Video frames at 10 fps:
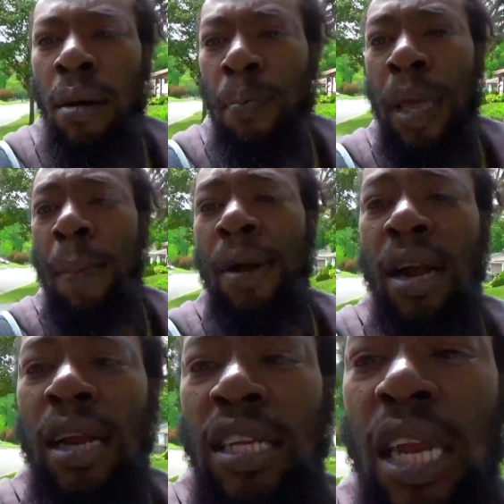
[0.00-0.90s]

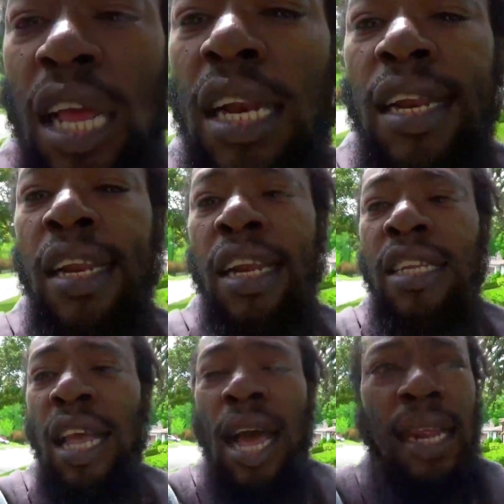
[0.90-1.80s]
people, you see, they
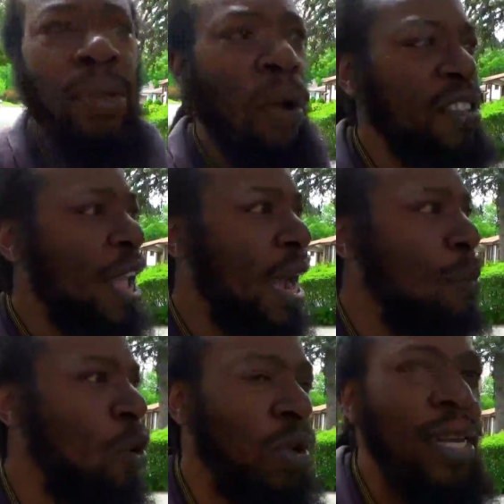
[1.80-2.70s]
say all the time talk
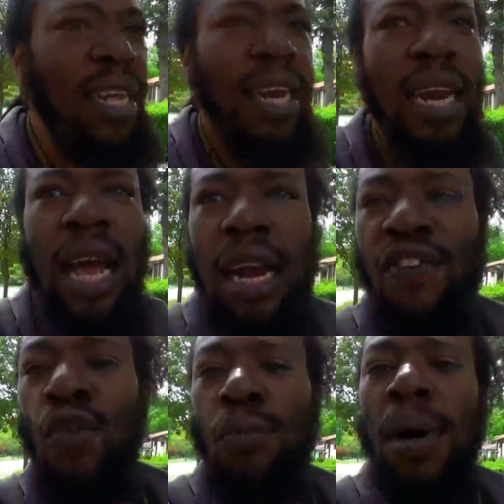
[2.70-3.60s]
about one thing like that, the
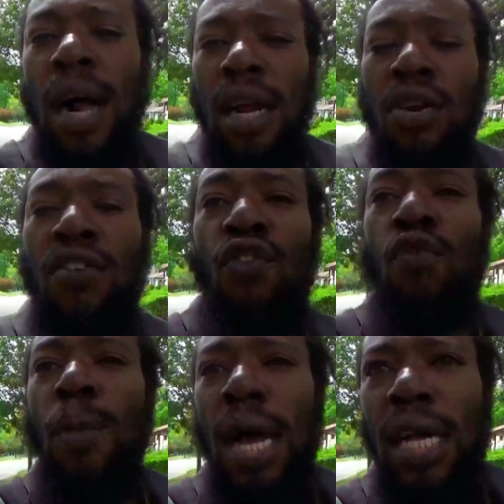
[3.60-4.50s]
food bank. You know, the food
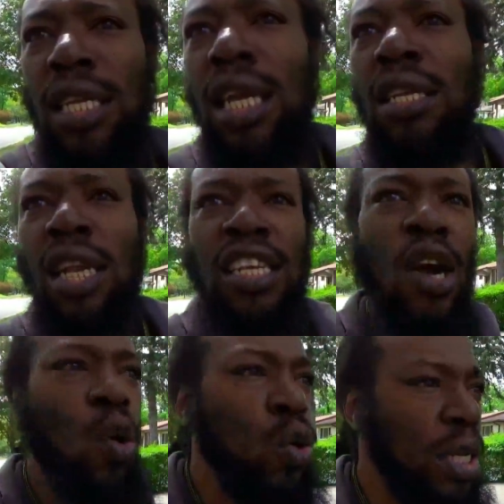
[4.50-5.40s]
bank is a
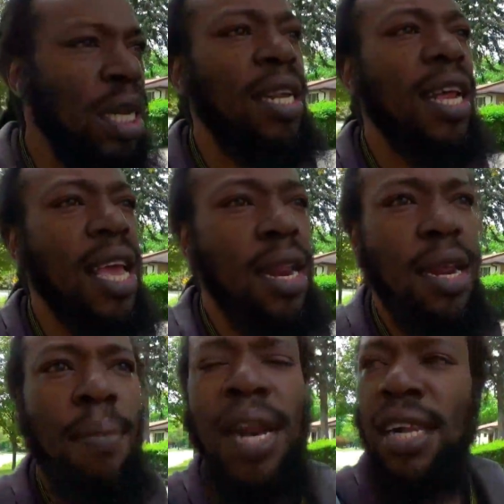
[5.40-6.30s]
good thing in Canada.
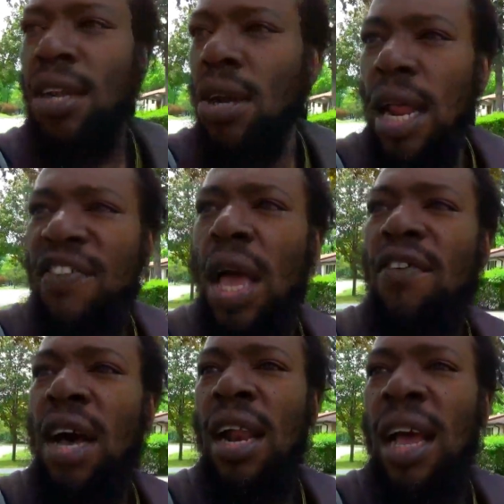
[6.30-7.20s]
I'm not telling you, if you have
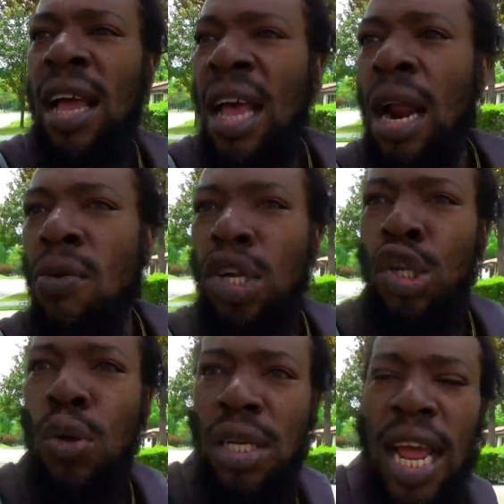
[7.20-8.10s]
all a
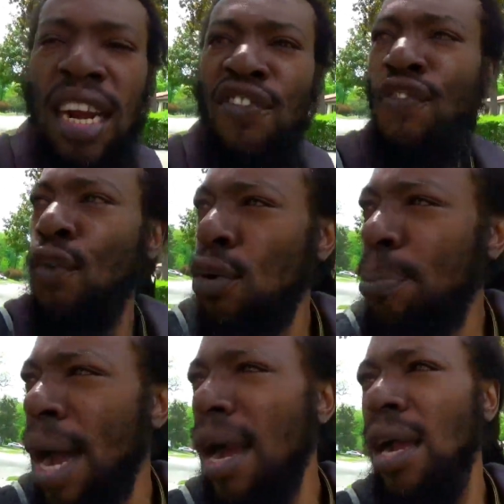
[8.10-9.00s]
resource like the food
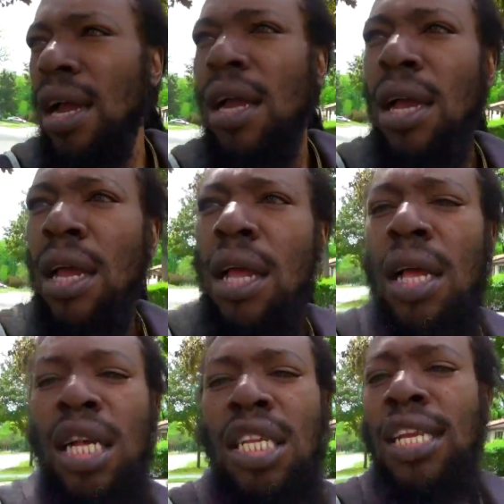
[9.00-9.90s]
bank,
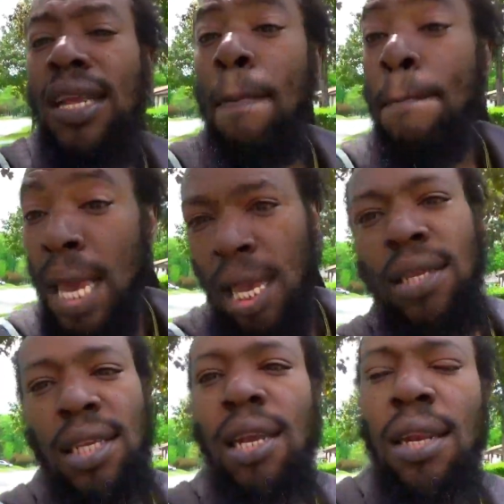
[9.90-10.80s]
it's
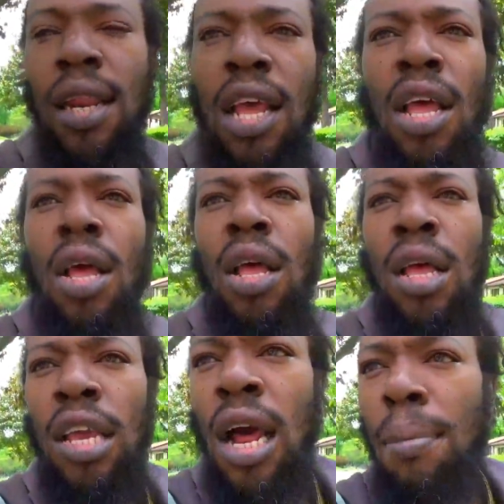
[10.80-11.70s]
amazing.
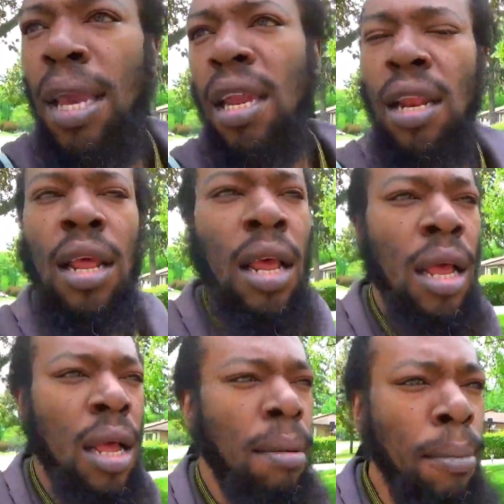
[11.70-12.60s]
You know what I mean?
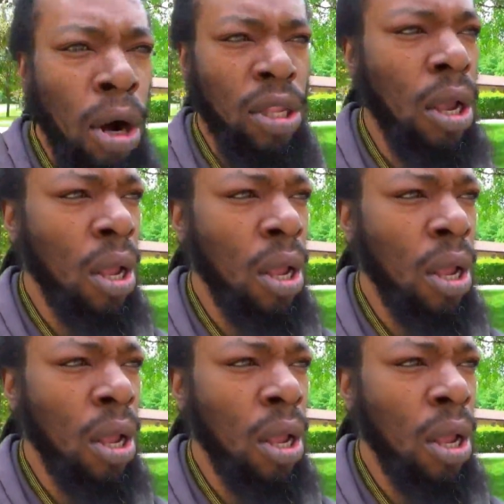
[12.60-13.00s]
But